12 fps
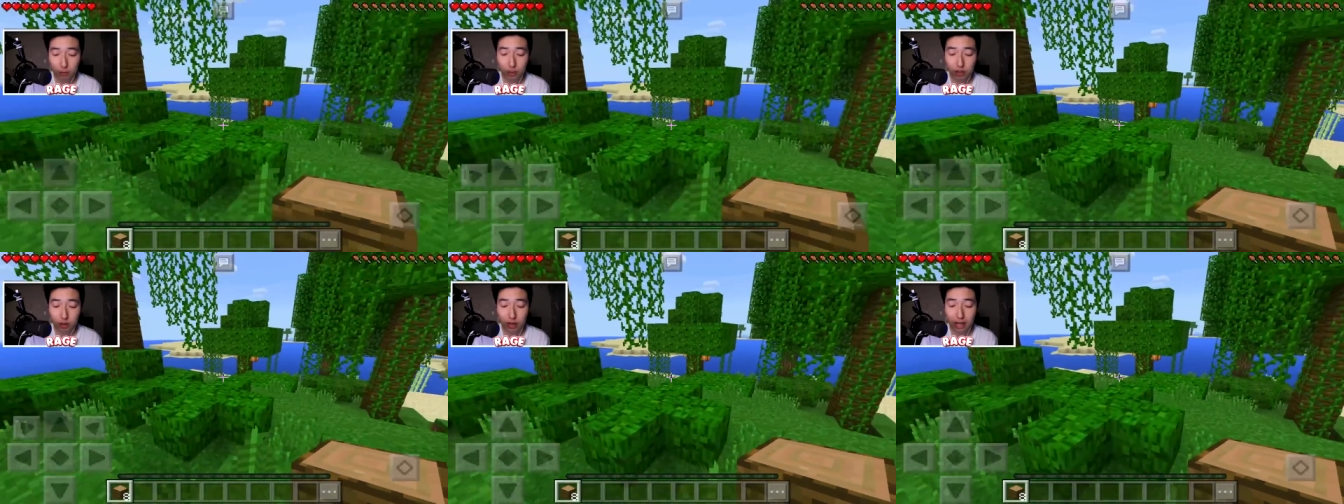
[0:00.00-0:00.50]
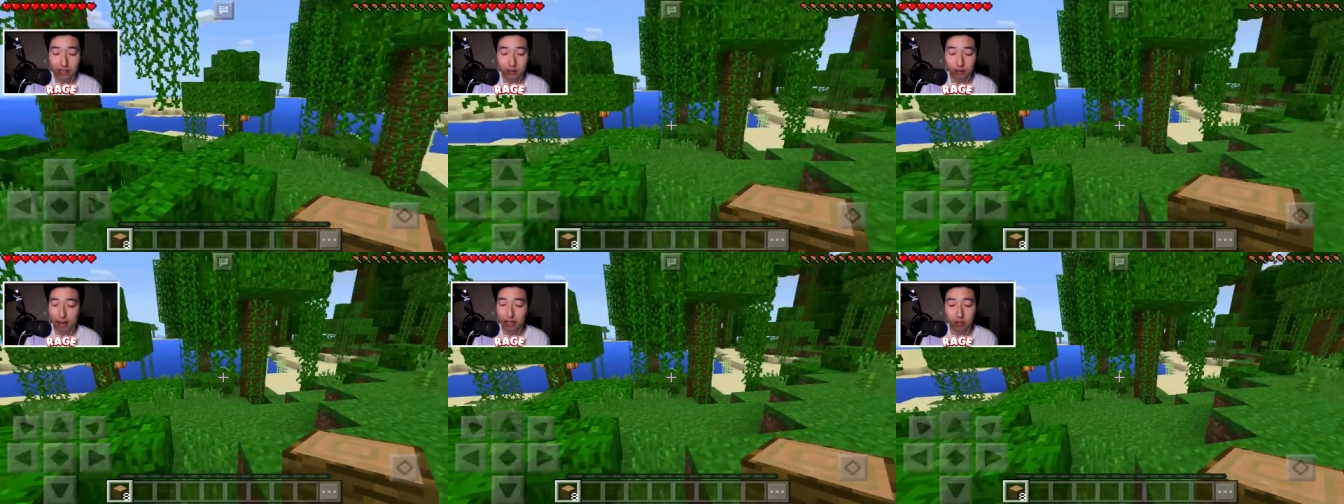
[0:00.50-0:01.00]
bring you guys
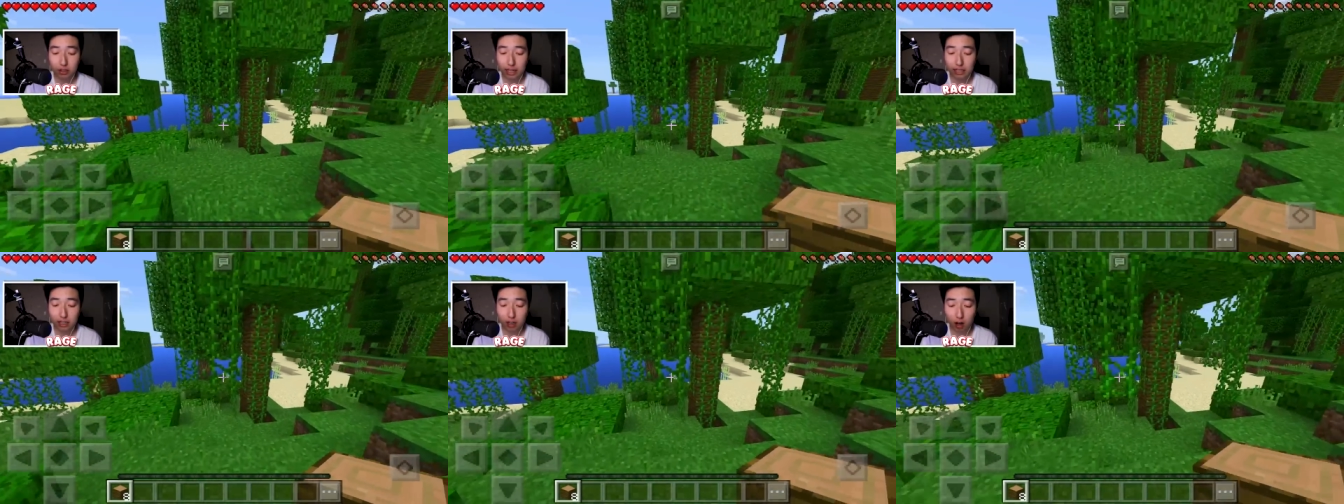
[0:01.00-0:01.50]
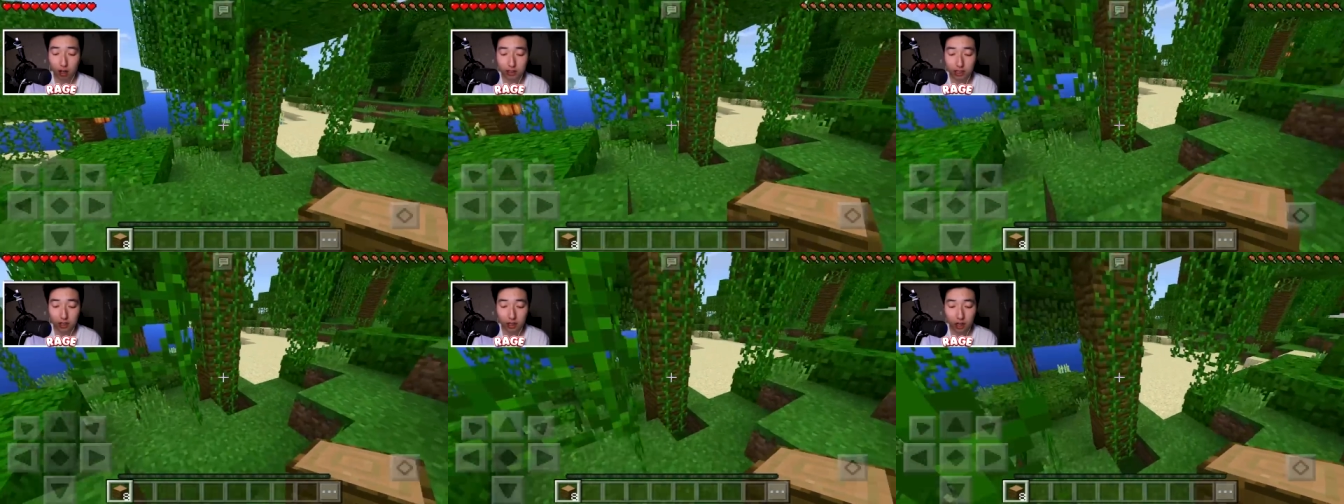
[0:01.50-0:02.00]
some entertaining
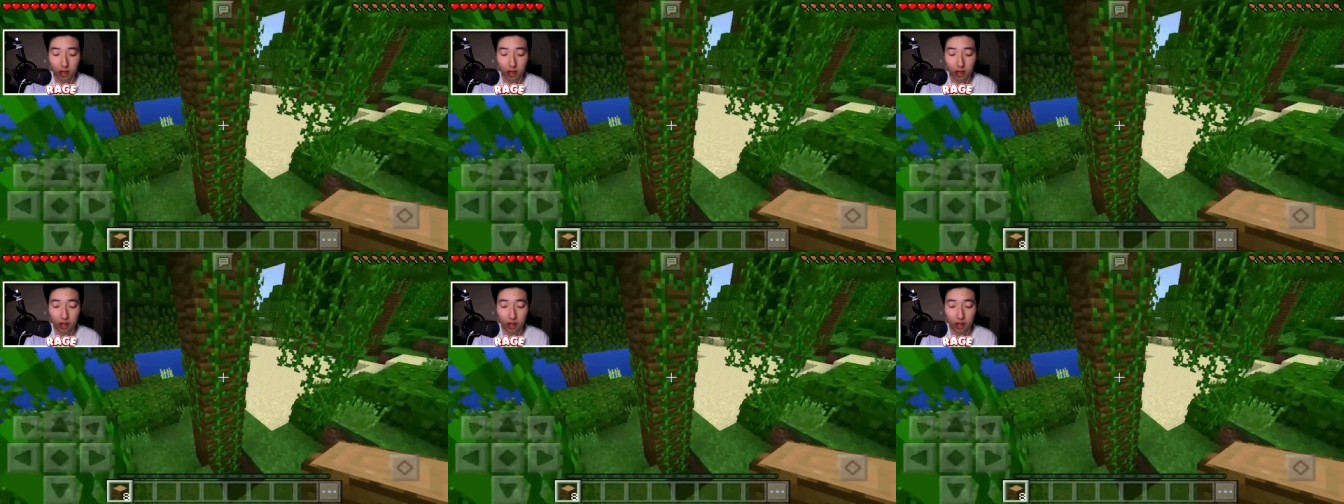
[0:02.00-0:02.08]
content.